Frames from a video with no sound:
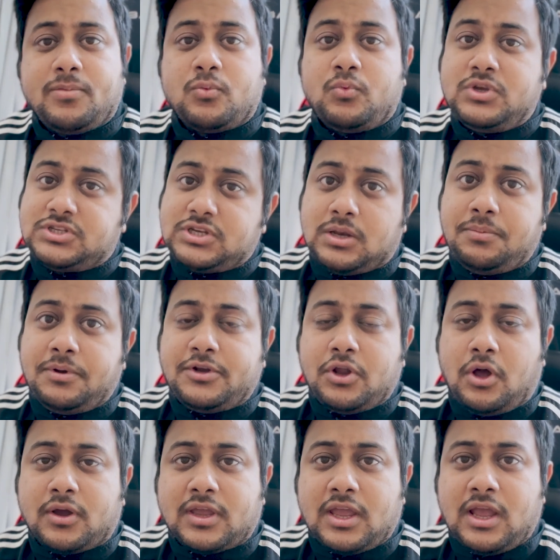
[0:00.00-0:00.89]
we shall be
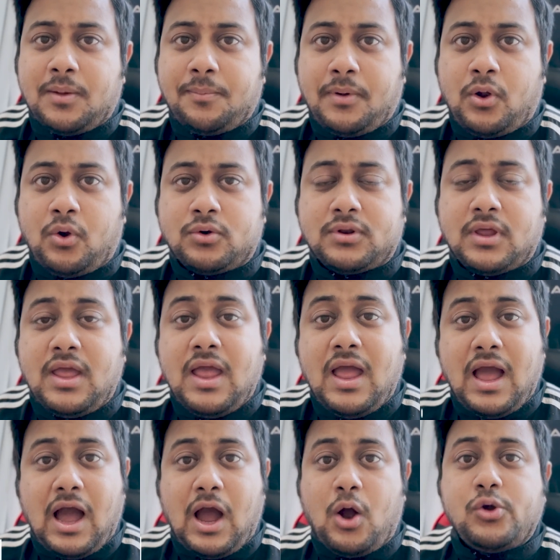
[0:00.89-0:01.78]
talking about
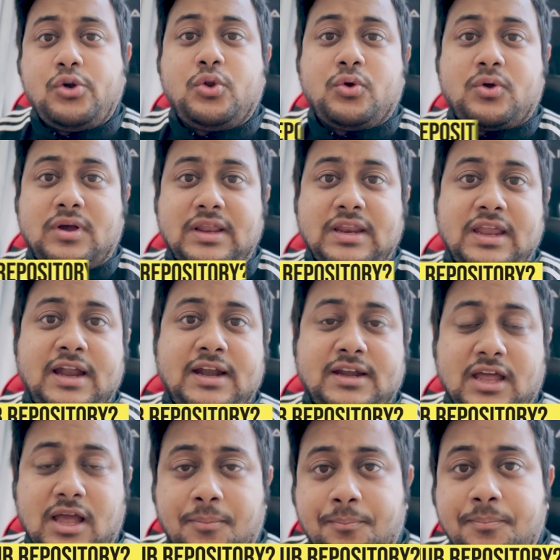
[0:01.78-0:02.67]
how to
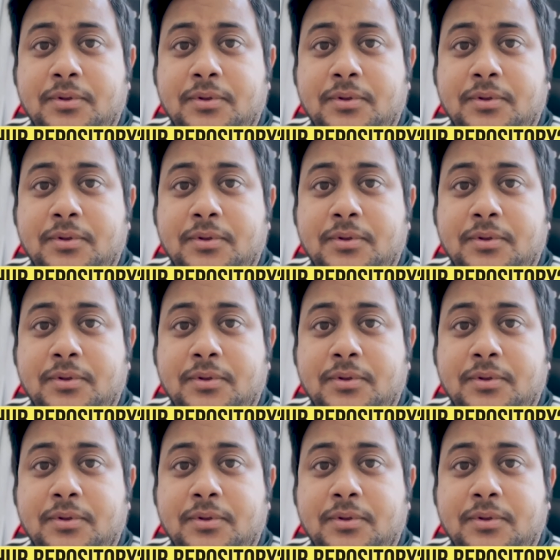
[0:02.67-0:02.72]
create a